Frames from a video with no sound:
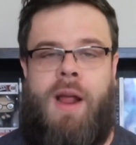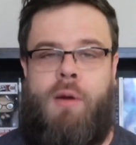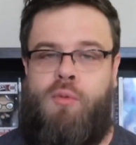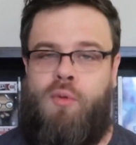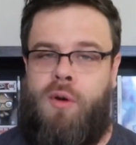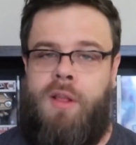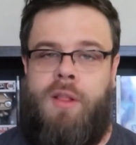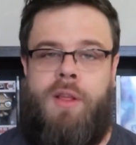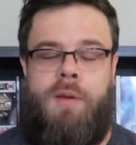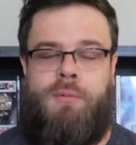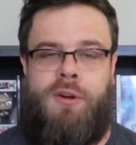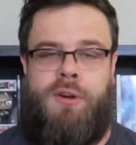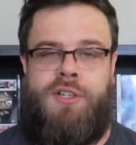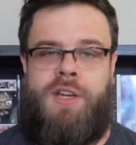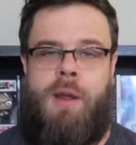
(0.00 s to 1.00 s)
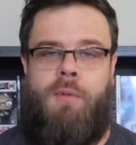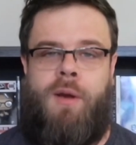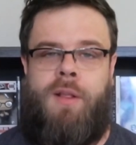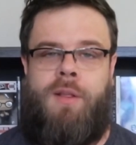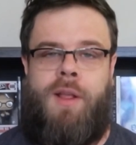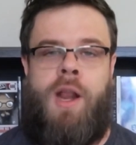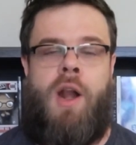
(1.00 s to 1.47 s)
I really appreciate
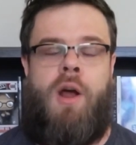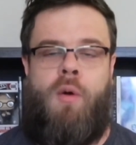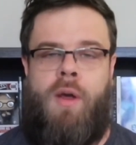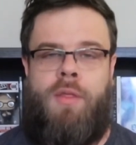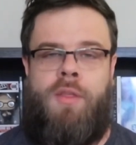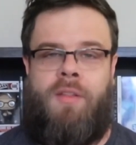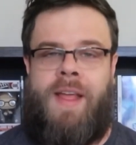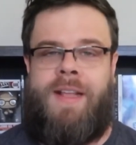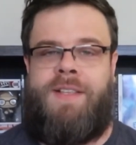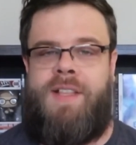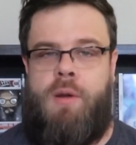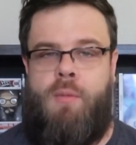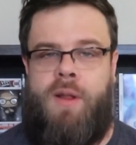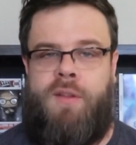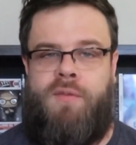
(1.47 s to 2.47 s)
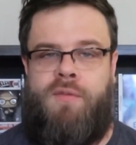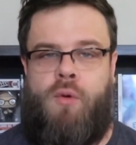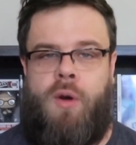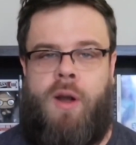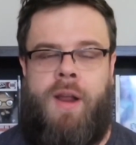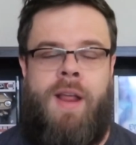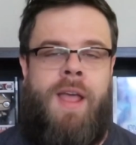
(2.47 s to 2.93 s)
what, you know, the lengths they went
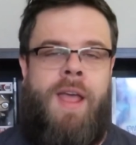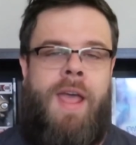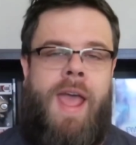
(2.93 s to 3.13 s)
for it.